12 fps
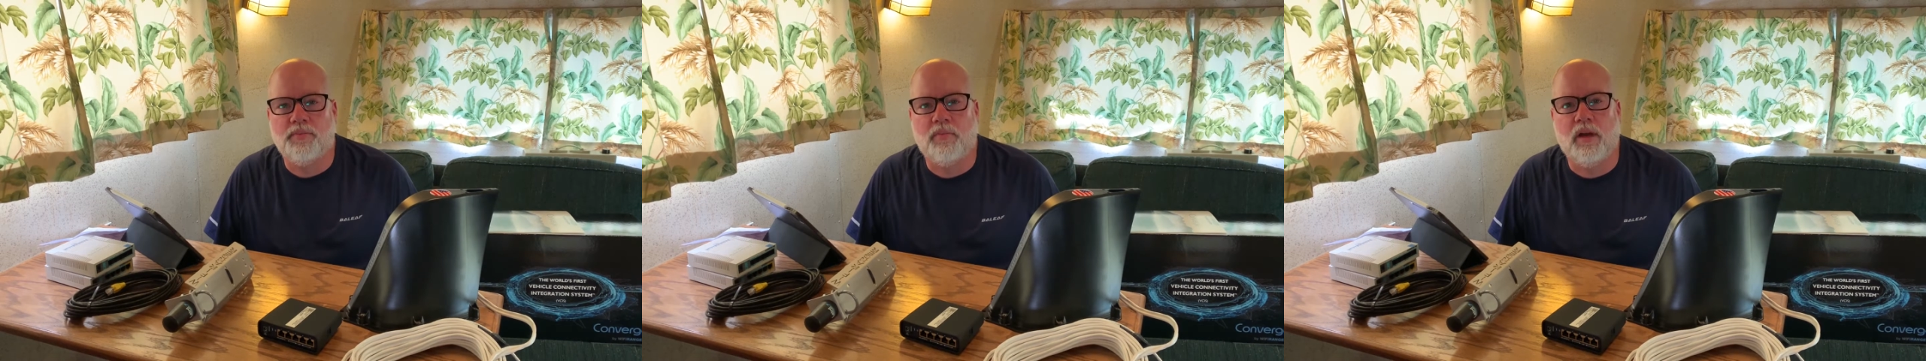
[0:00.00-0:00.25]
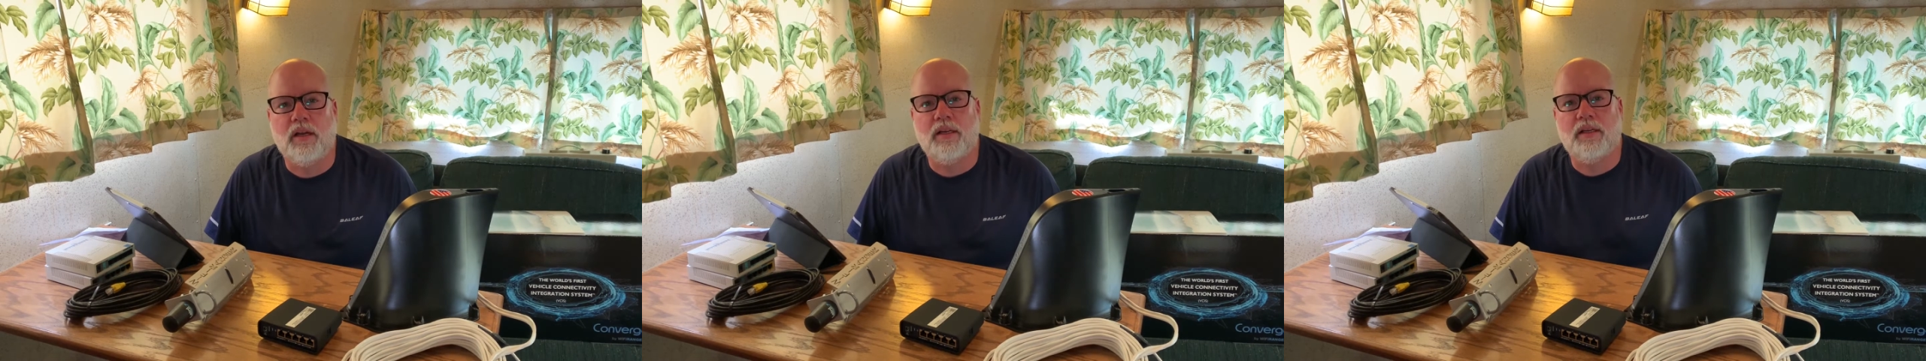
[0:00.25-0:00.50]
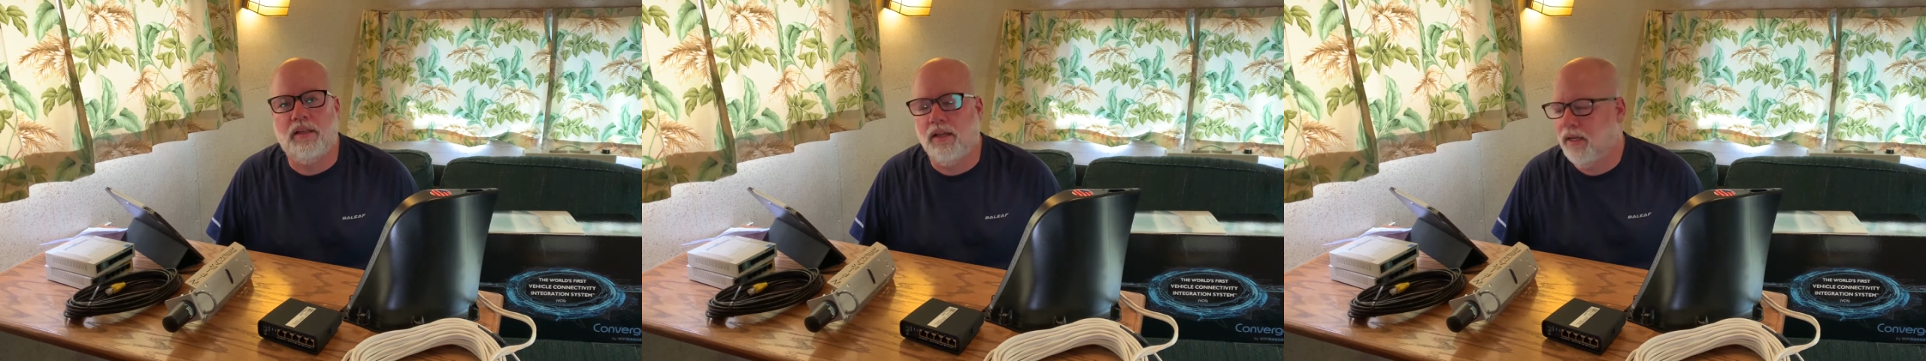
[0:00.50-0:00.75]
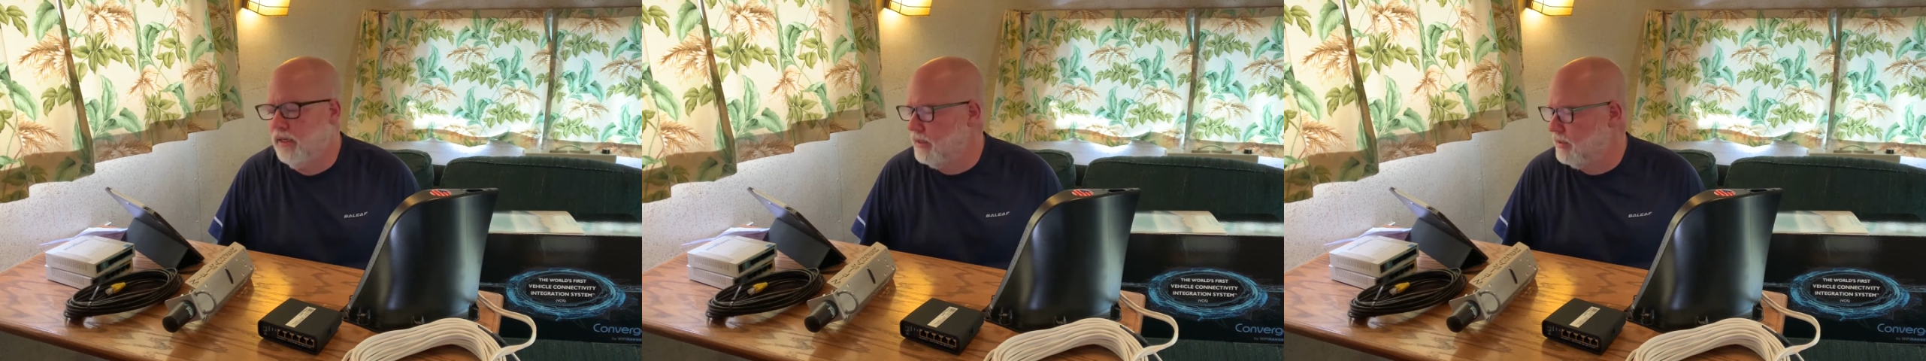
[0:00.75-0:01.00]
product
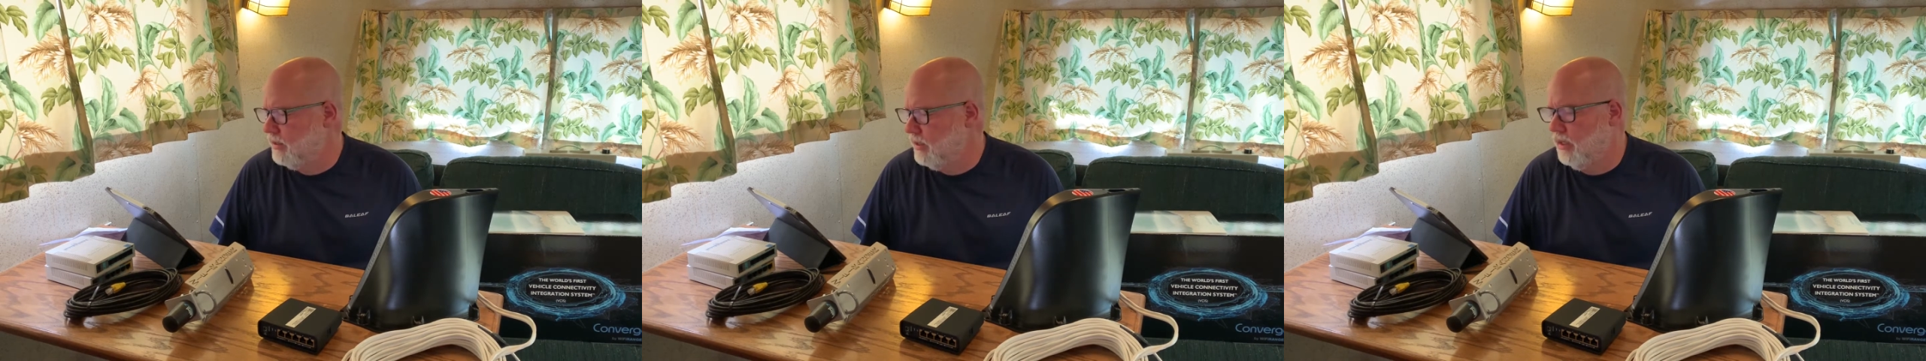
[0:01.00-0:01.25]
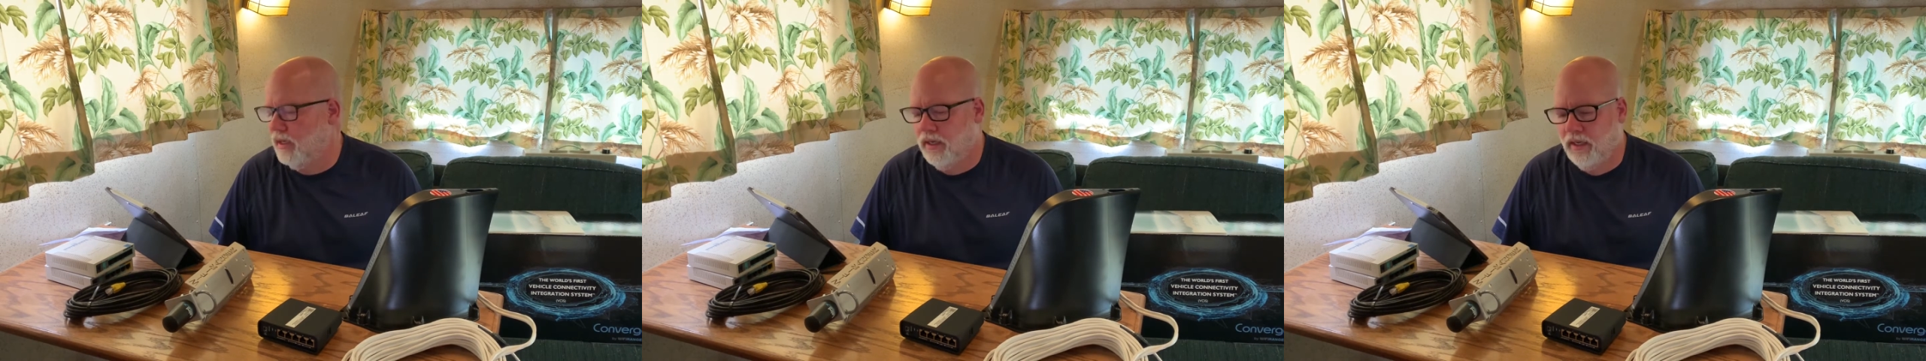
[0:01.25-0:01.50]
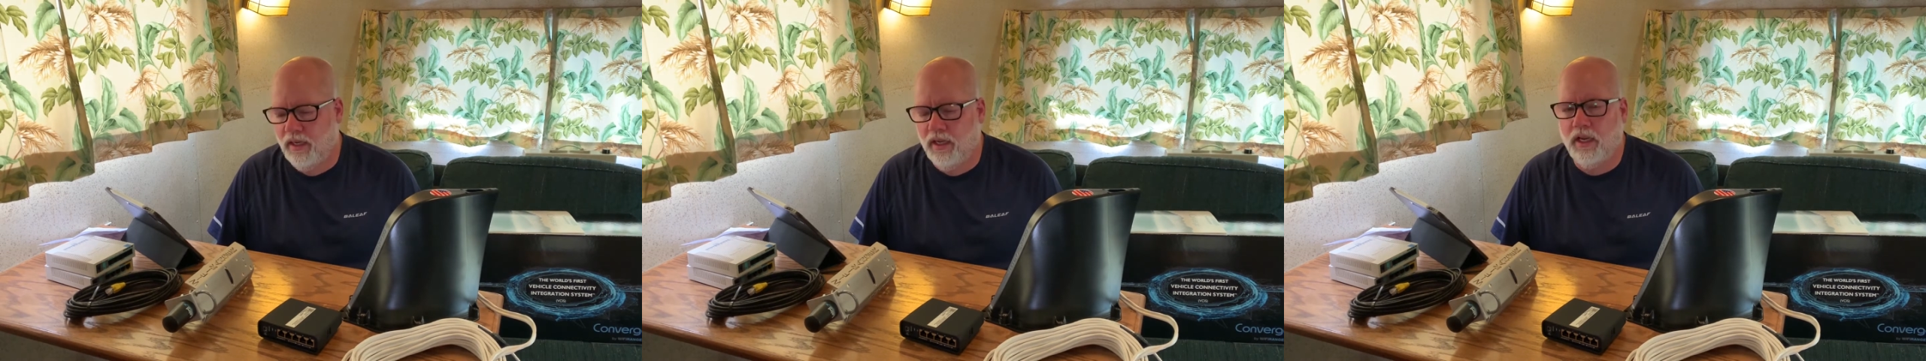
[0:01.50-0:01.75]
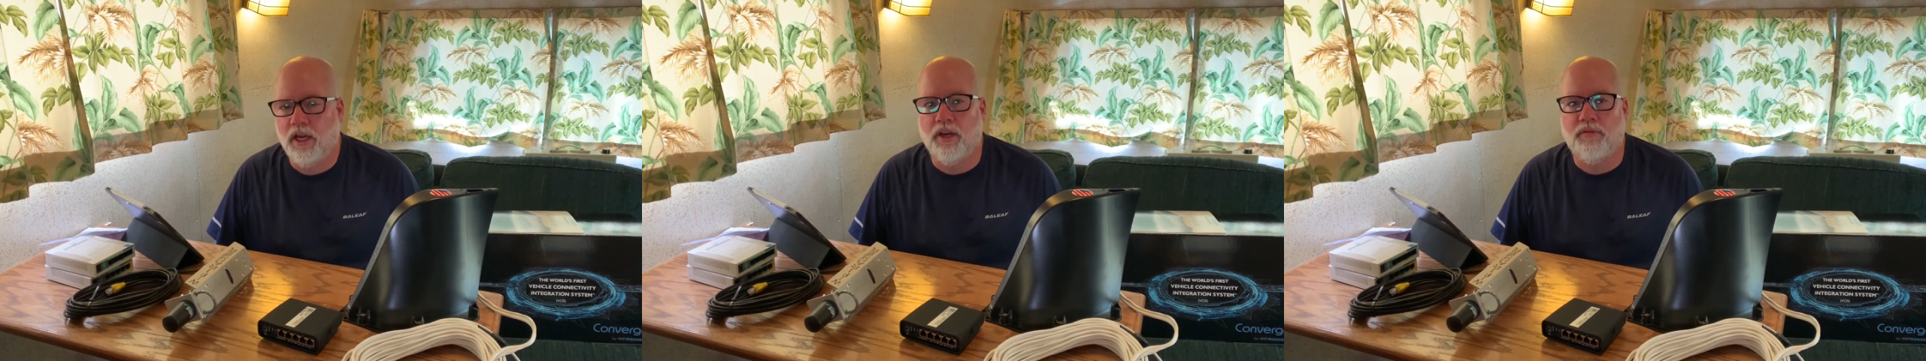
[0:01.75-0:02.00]
line is the
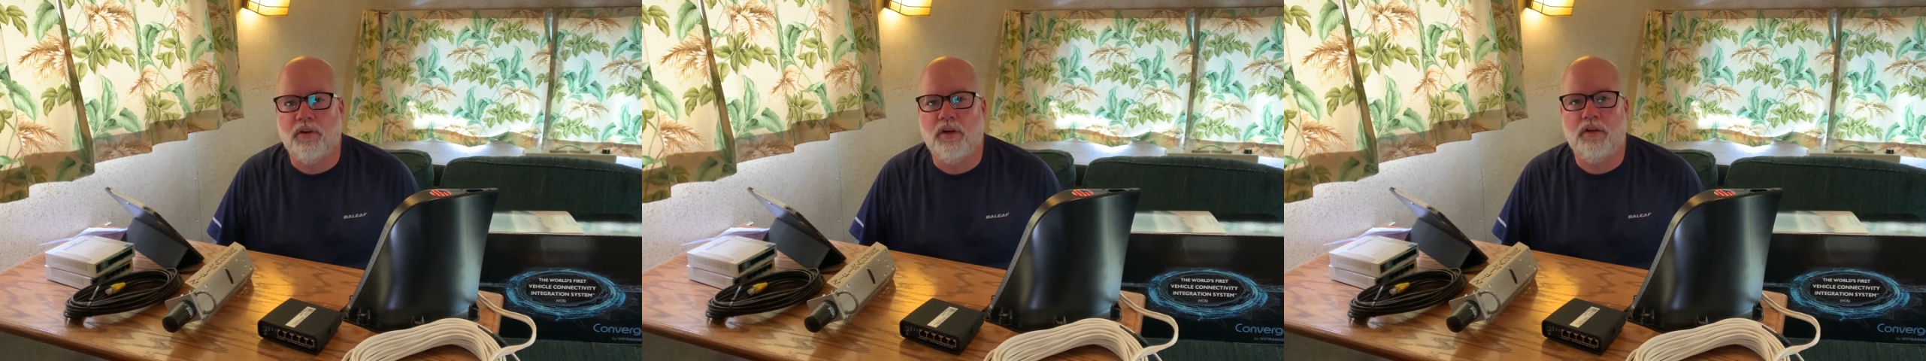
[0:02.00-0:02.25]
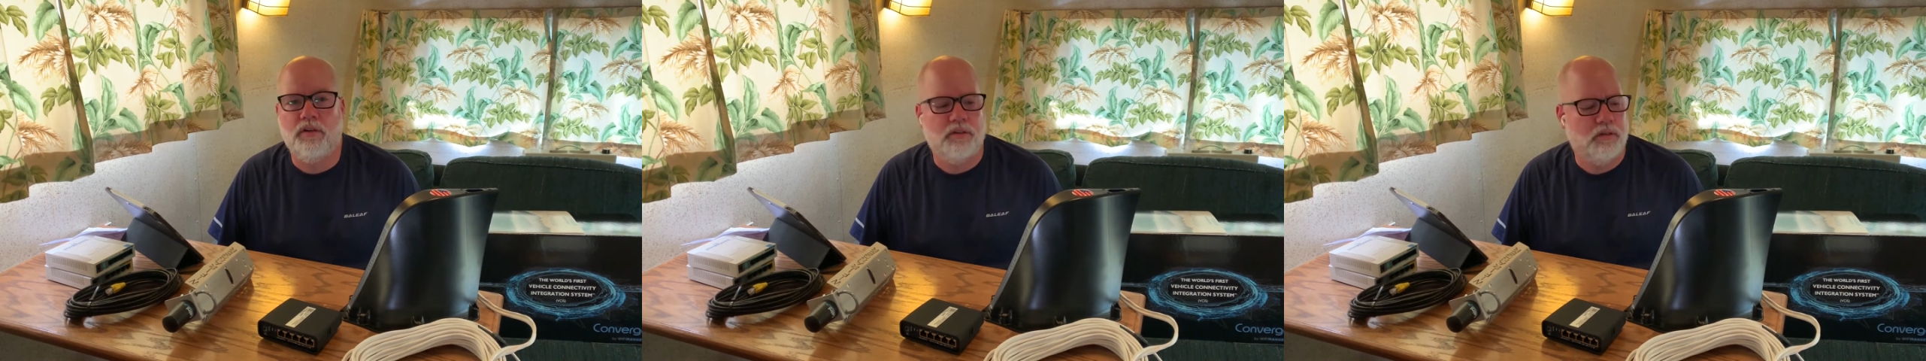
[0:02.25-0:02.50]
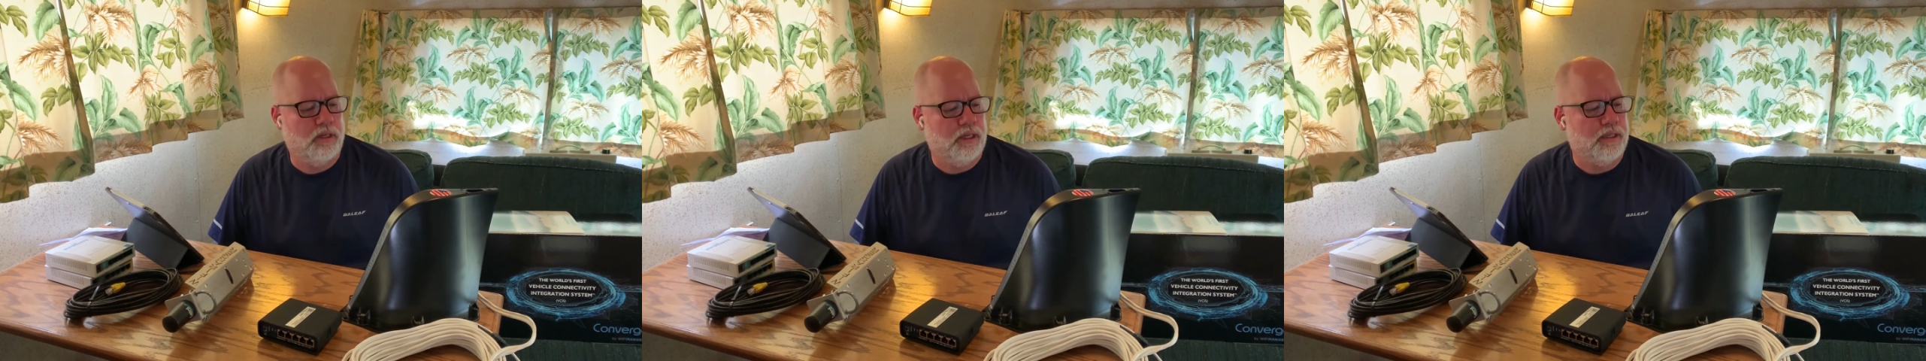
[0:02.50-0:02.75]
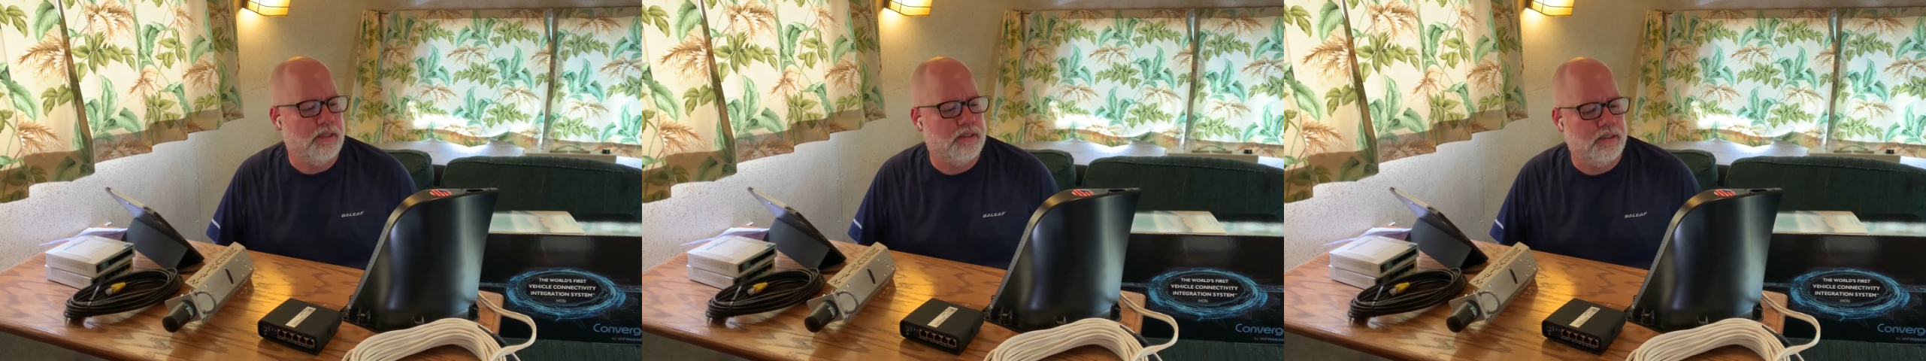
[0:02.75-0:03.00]
Converge,
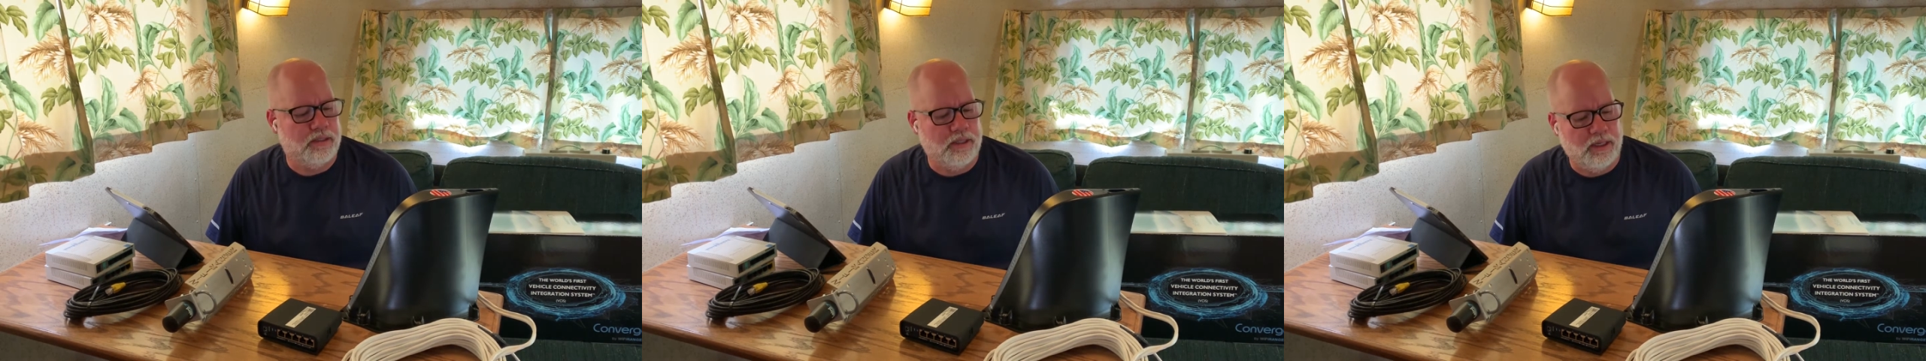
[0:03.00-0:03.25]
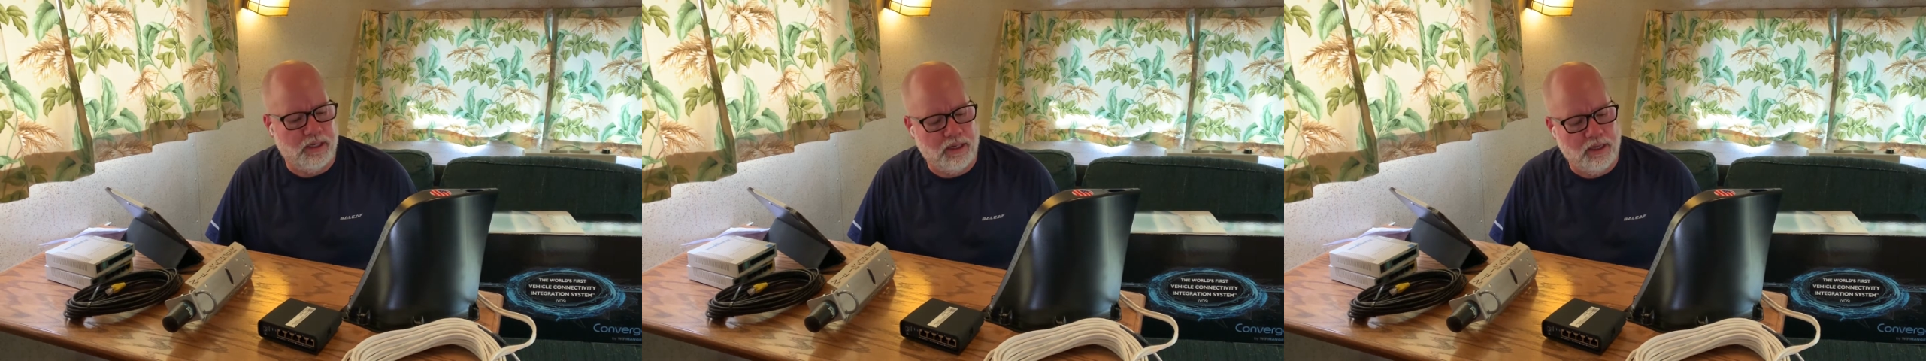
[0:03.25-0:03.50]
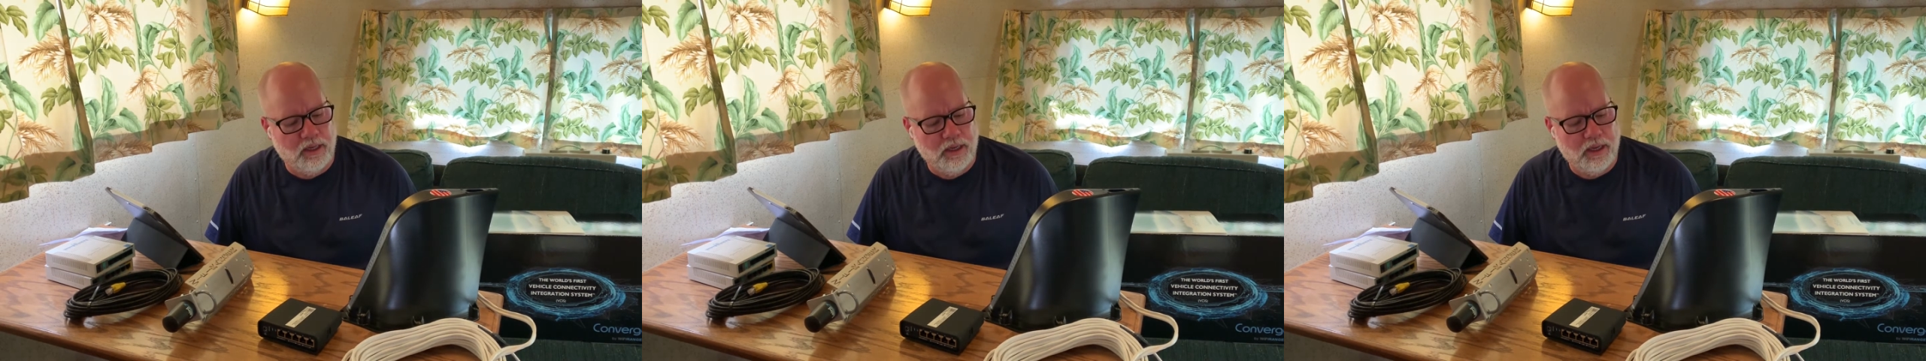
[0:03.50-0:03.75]
and this is the